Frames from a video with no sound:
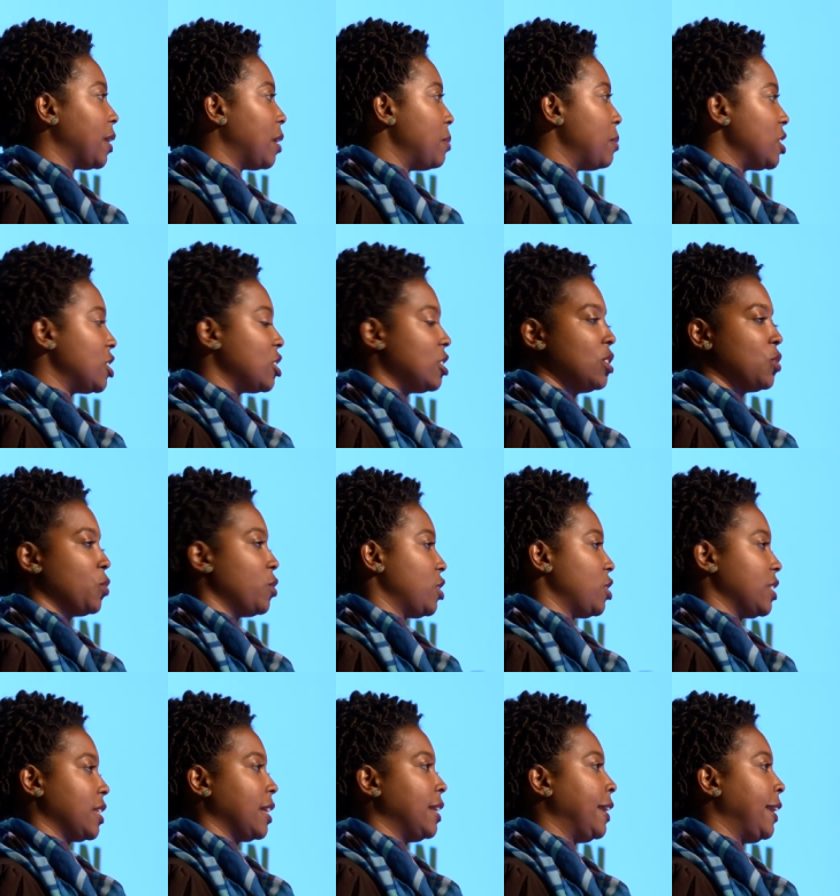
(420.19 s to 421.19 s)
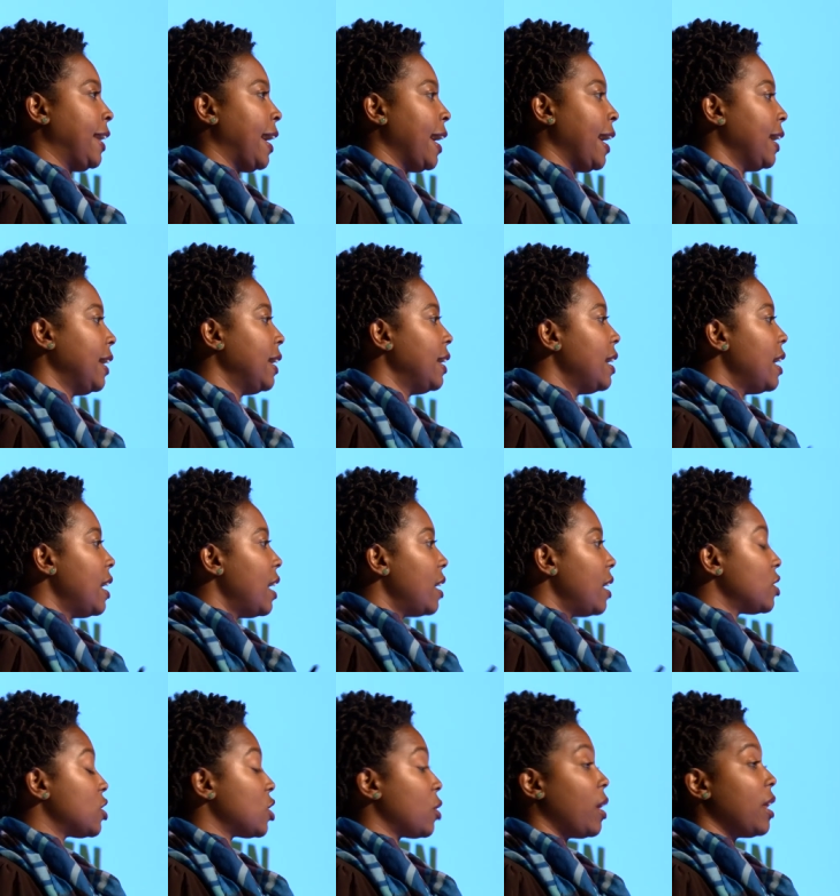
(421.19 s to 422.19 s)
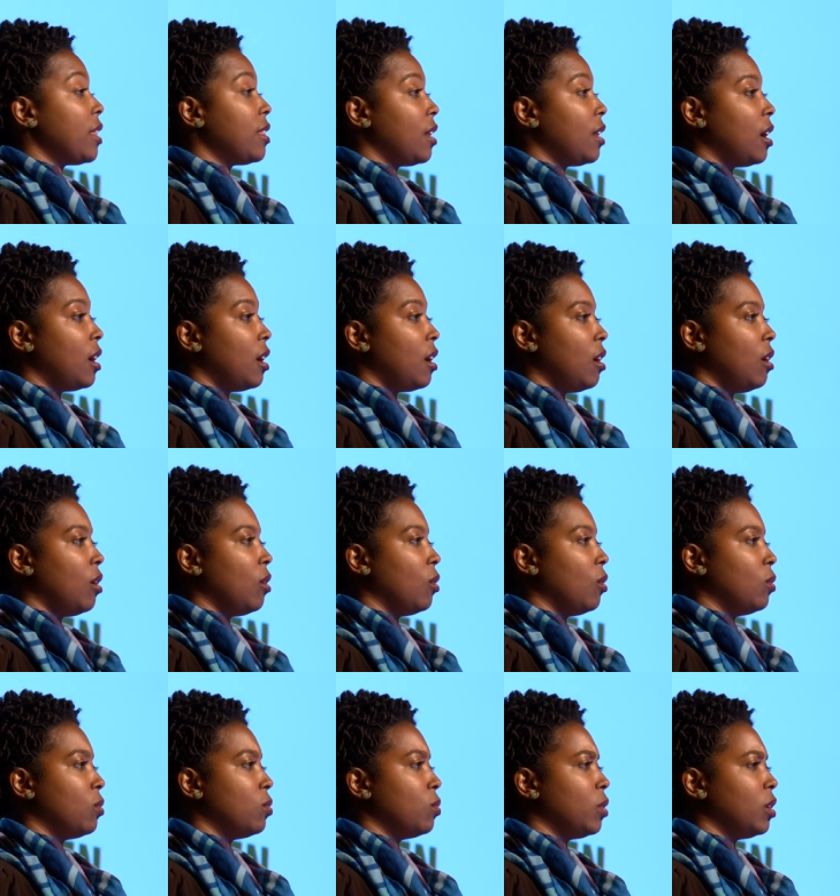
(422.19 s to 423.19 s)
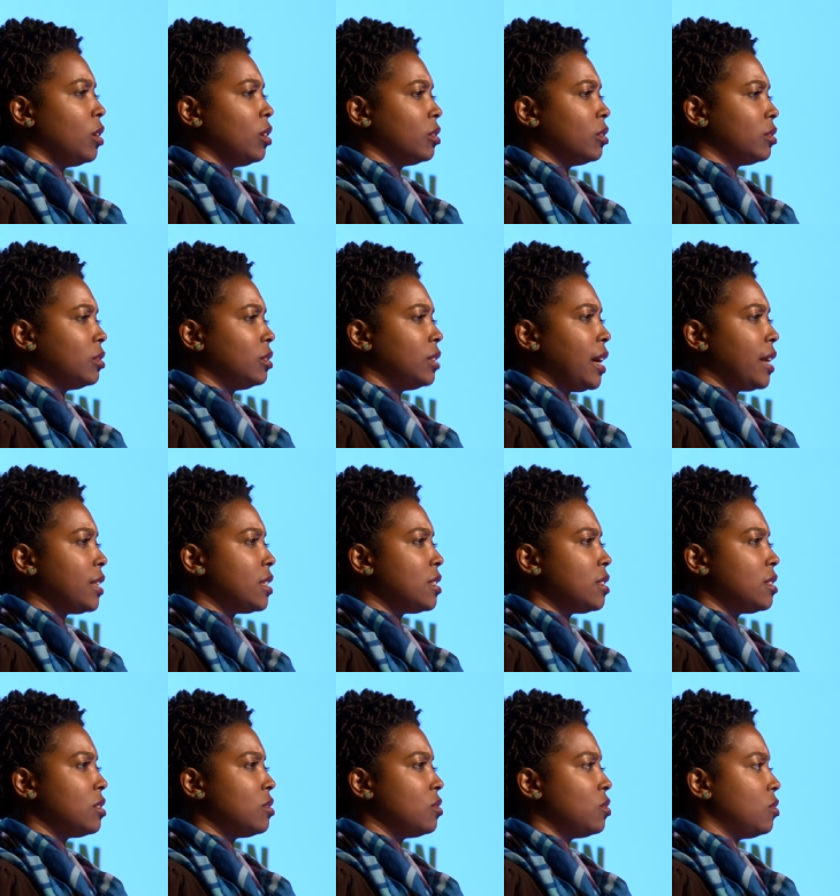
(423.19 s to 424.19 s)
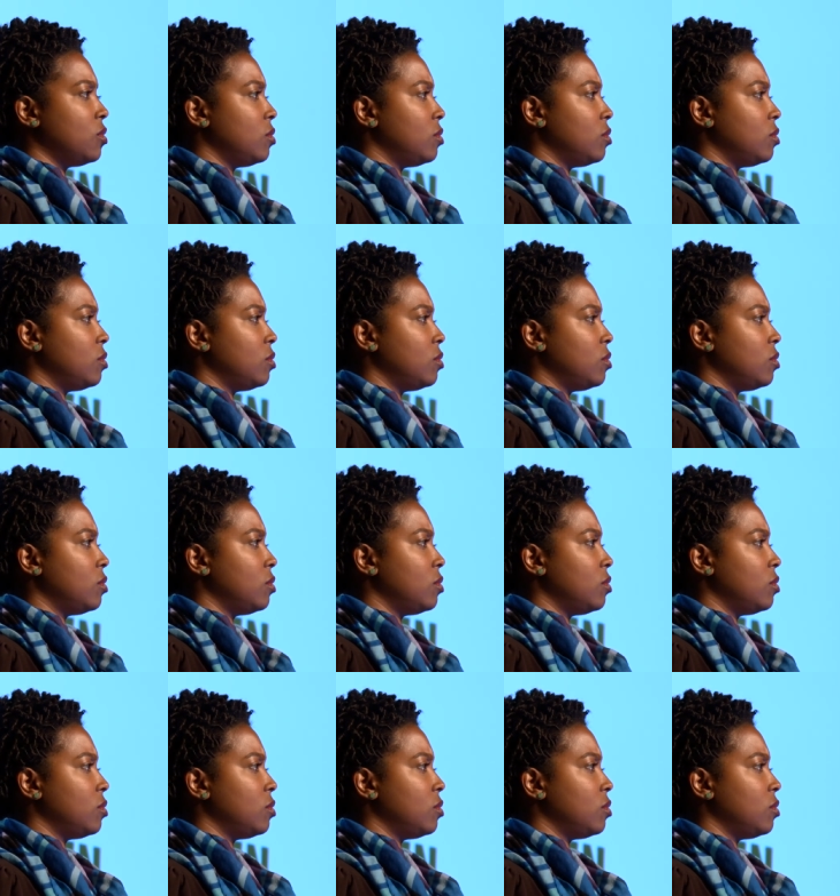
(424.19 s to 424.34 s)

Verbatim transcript: emissions, we're just gonna die. So I thought, oh, well, that's